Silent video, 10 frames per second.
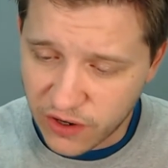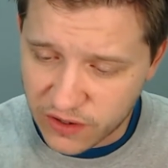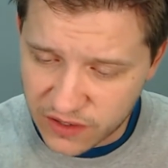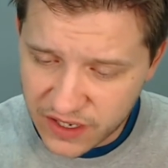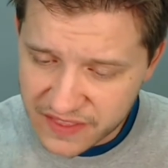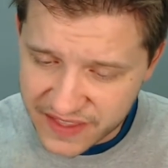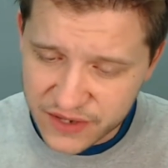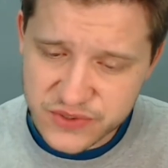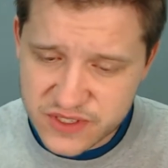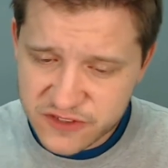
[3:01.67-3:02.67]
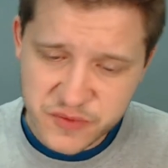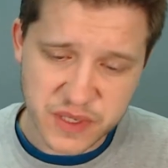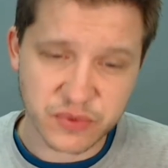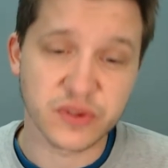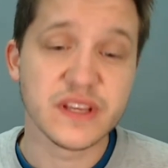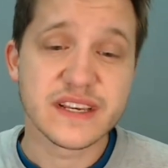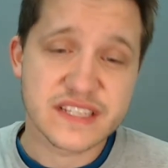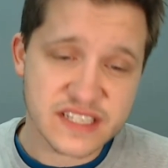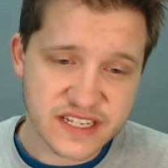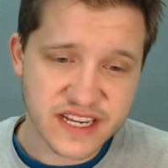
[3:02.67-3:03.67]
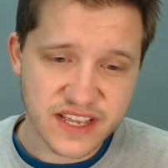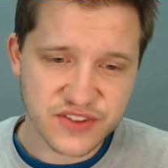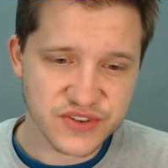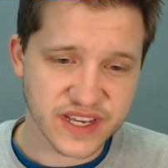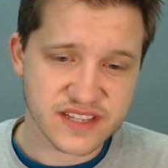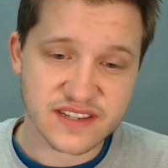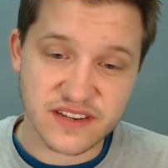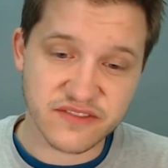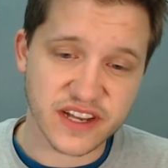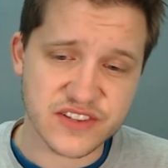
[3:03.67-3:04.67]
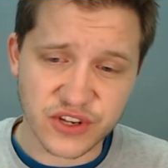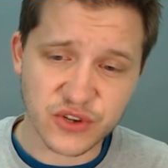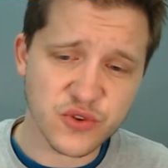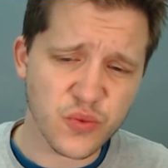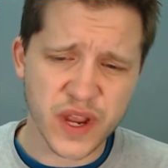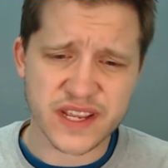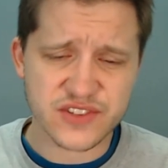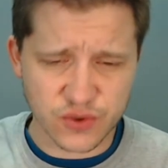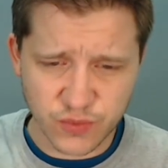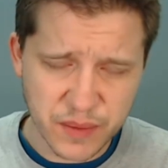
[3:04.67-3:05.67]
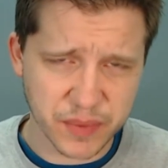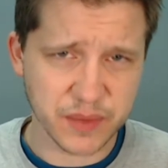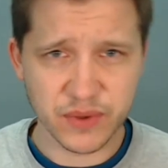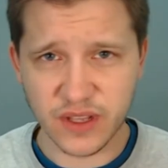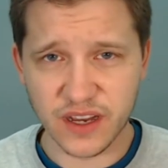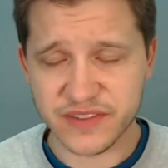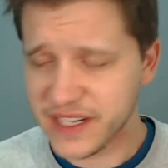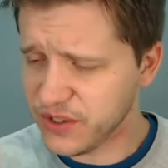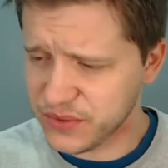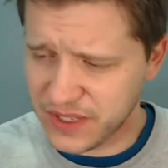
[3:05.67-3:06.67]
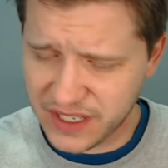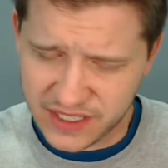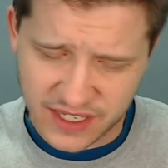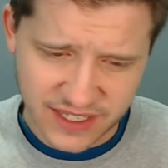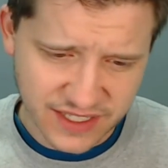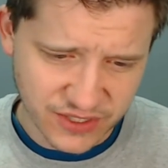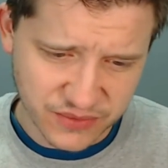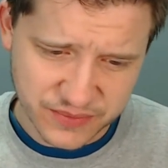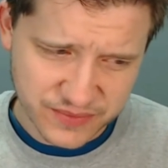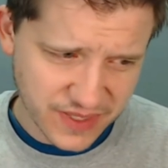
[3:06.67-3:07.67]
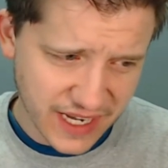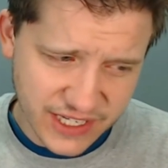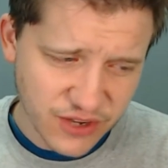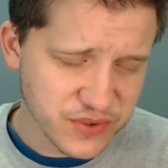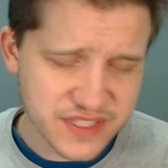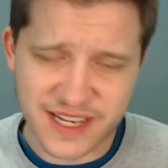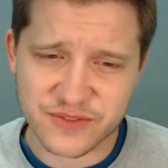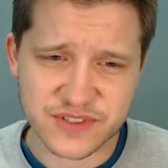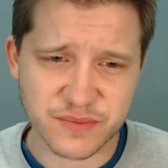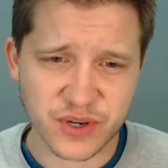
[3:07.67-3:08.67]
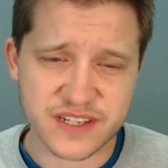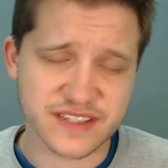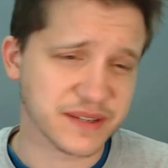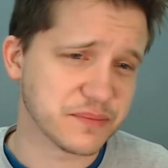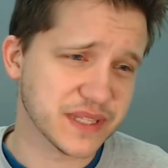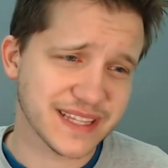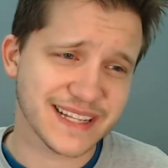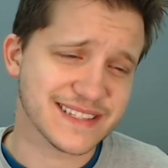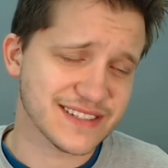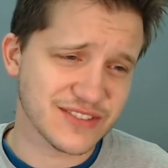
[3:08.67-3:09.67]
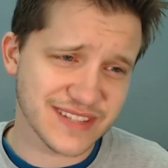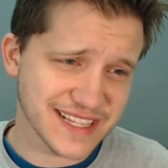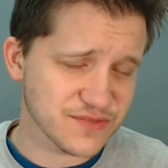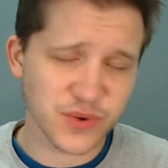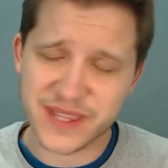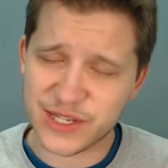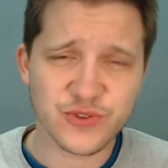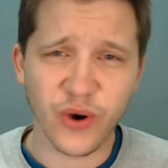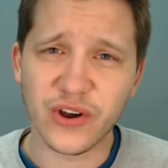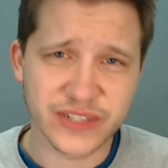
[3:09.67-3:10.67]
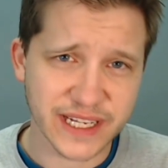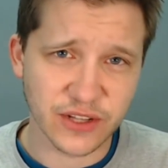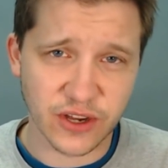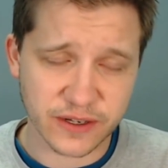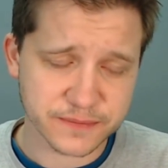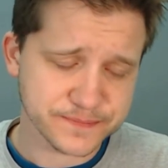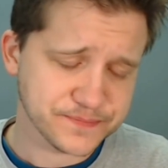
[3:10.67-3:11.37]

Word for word: are thousands of people sitting at their desk devising new ways to rip people off. I know, you know, I know it sounds depressing, but that's that, that's what they do all day long.